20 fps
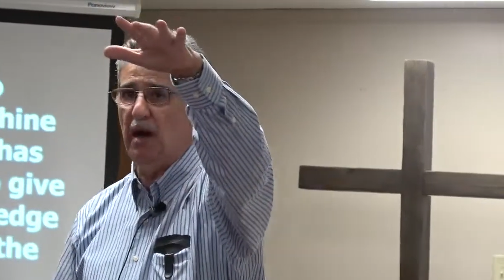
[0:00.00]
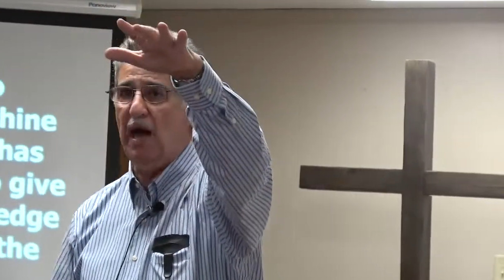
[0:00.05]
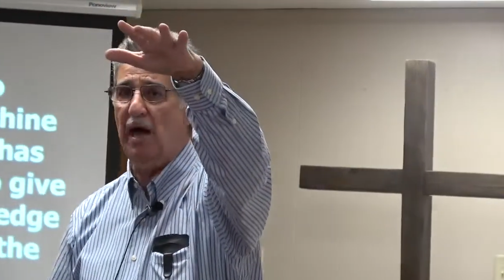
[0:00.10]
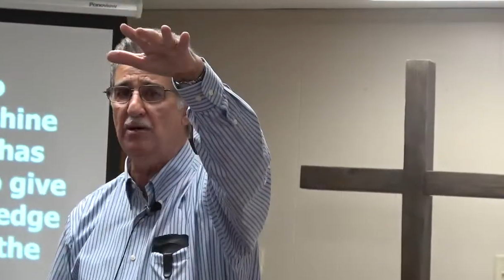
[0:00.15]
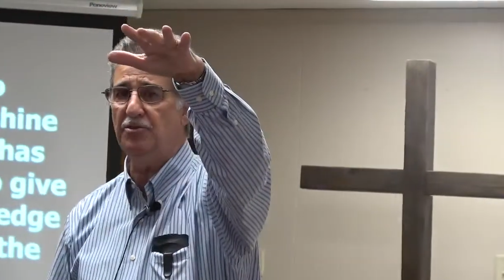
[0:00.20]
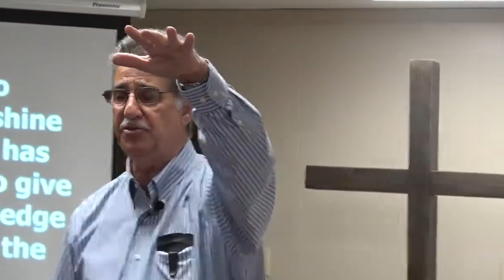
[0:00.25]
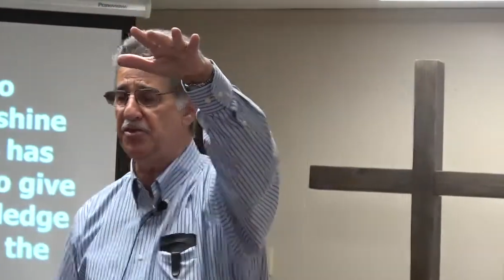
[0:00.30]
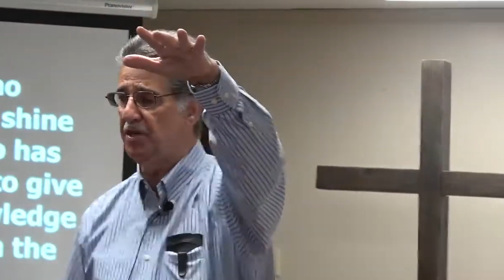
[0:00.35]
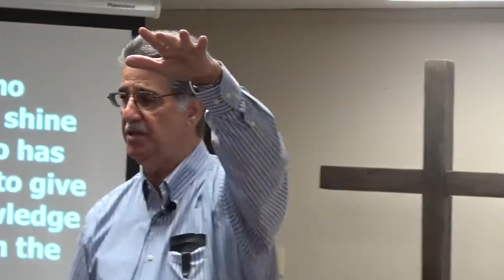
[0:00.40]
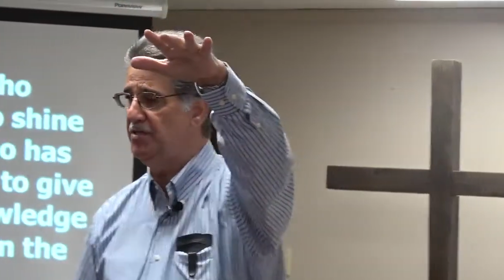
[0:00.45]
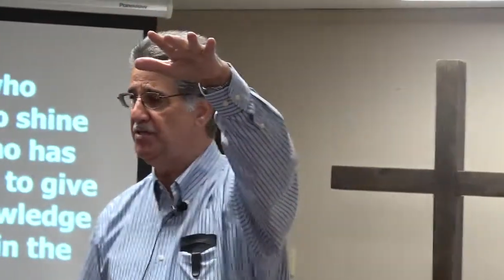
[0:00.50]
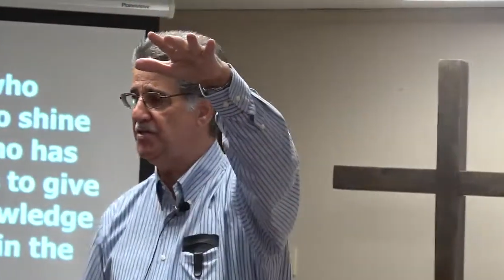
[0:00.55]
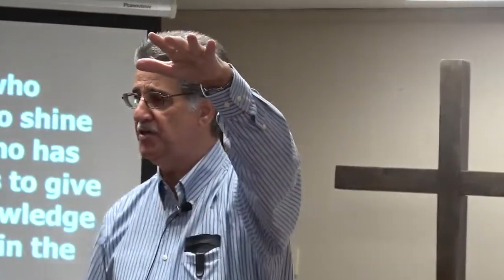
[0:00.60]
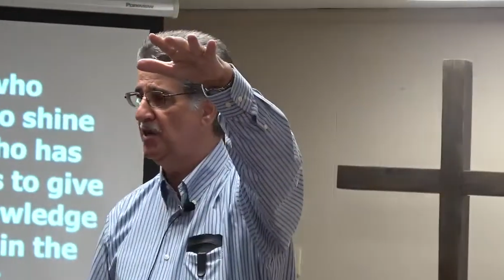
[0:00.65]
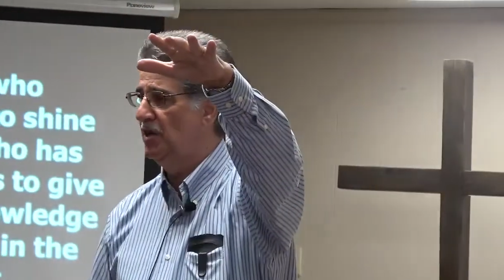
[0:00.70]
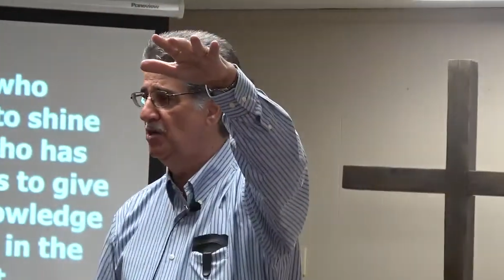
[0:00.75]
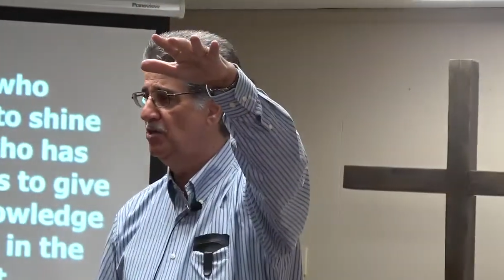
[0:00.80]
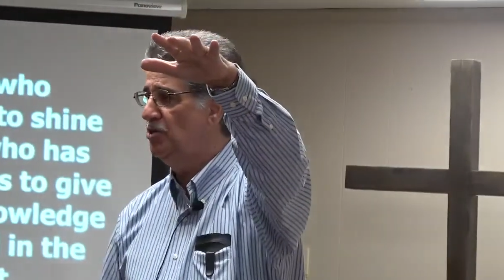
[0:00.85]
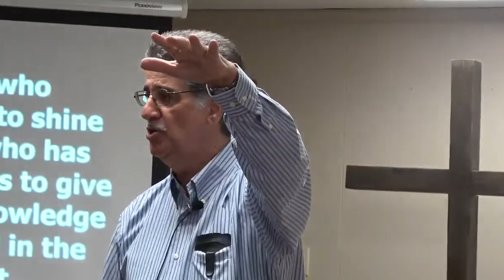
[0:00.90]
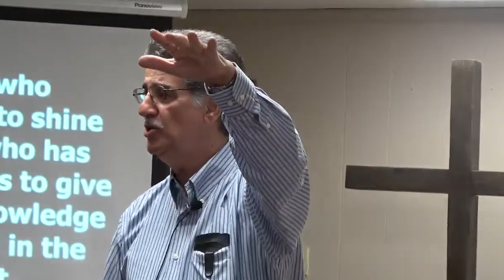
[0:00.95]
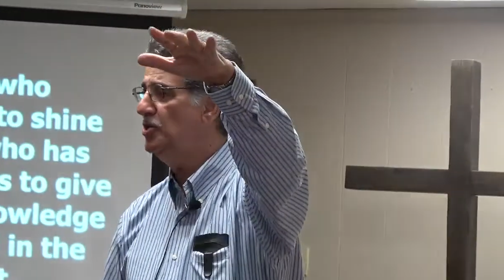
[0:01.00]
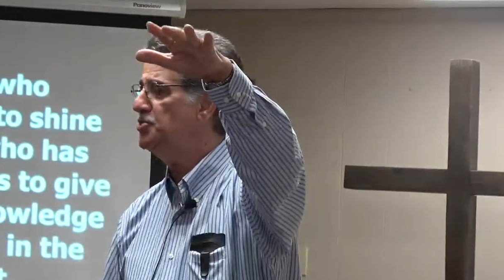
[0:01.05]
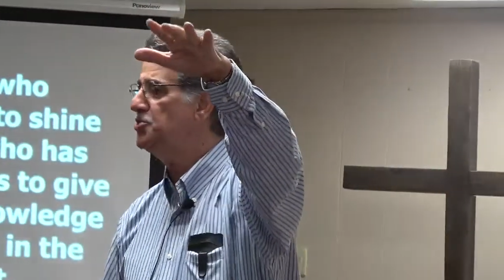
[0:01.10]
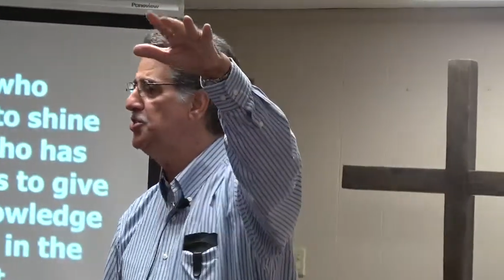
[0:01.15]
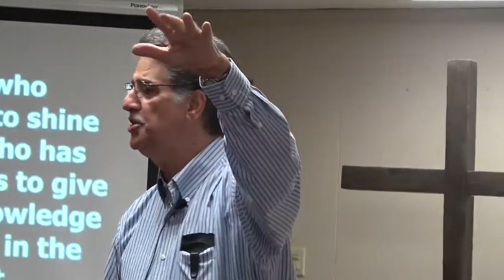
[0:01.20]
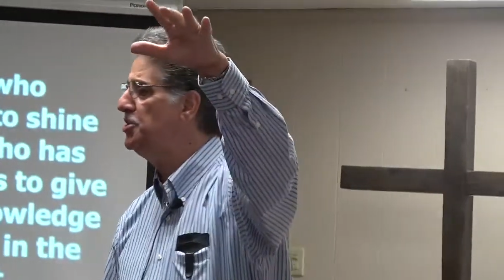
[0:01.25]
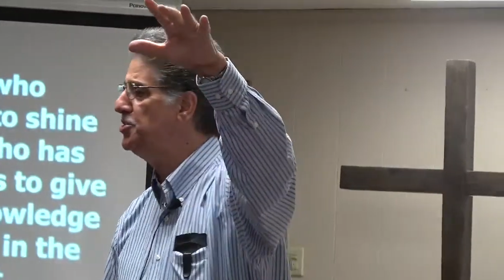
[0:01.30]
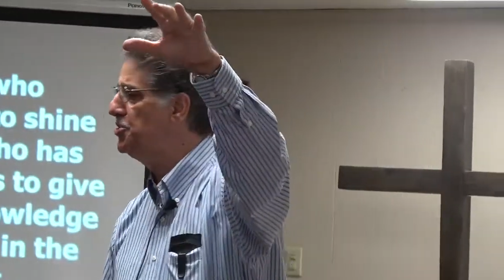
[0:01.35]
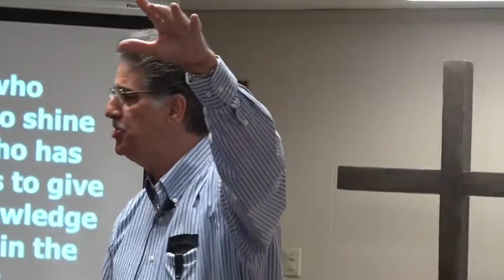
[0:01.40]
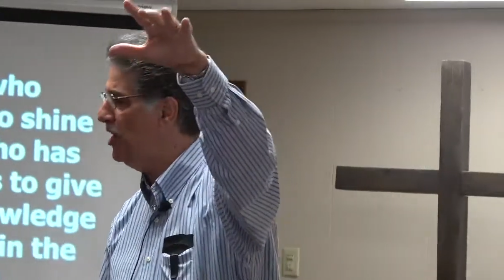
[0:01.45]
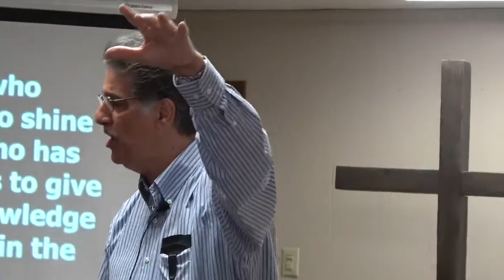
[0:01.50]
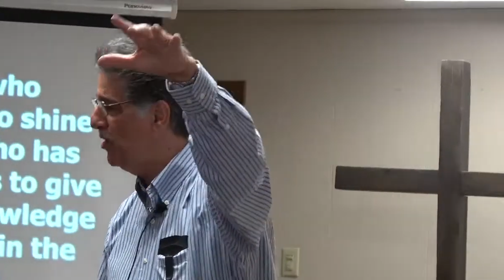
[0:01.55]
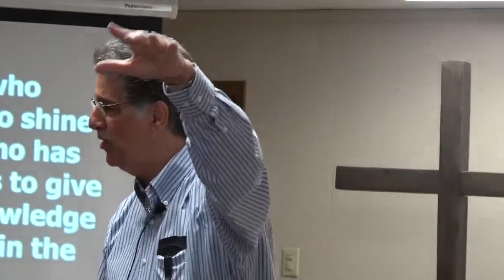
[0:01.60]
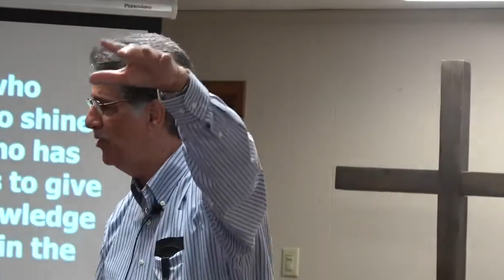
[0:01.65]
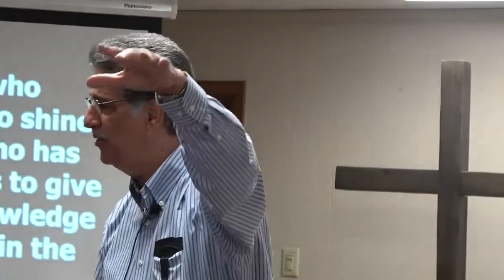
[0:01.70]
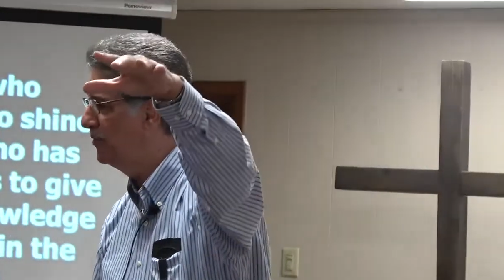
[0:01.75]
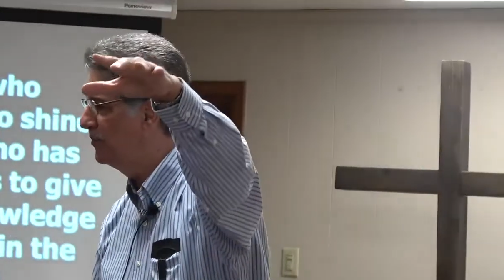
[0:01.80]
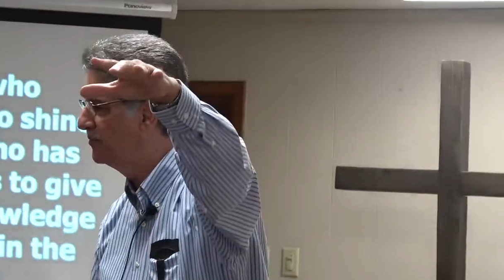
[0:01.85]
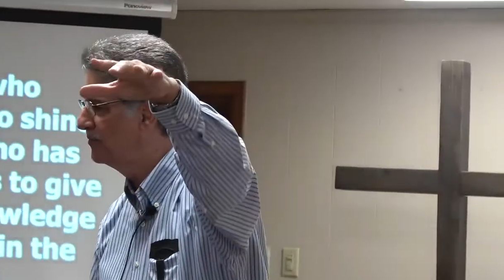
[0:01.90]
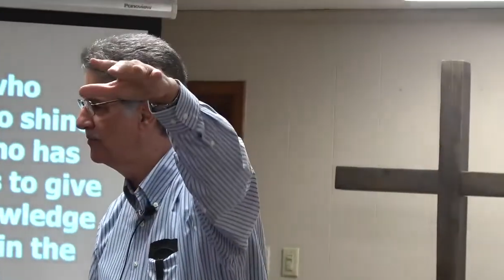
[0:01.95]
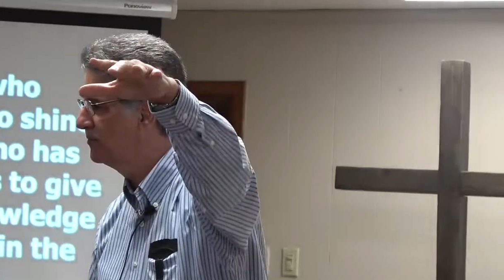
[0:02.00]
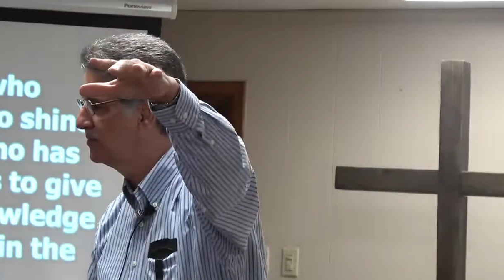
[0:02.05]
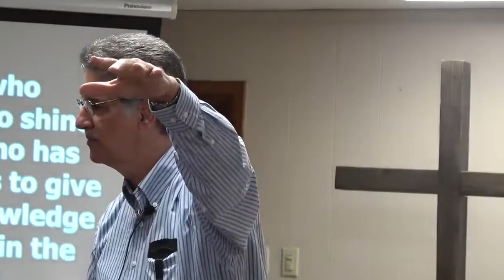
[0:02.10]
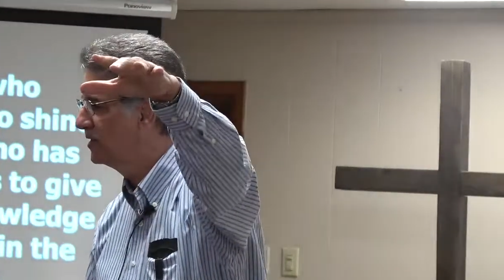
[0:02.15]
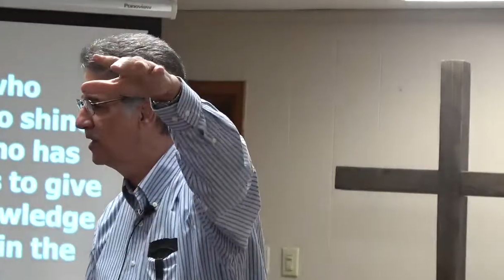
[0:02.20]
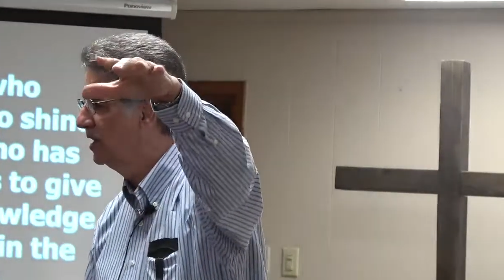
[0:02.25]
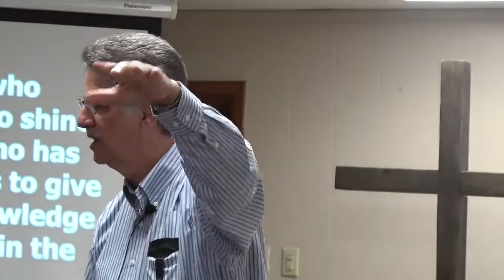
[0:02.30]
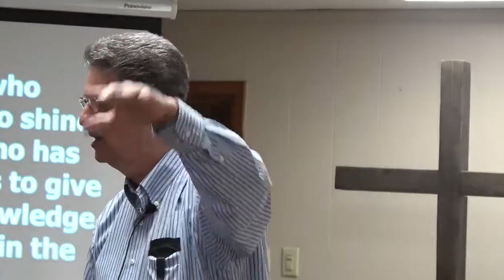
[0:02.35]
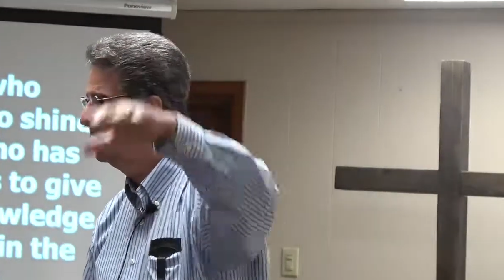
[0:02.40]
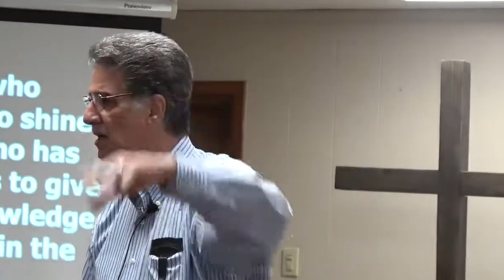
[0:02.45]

mountains, you could see snow. And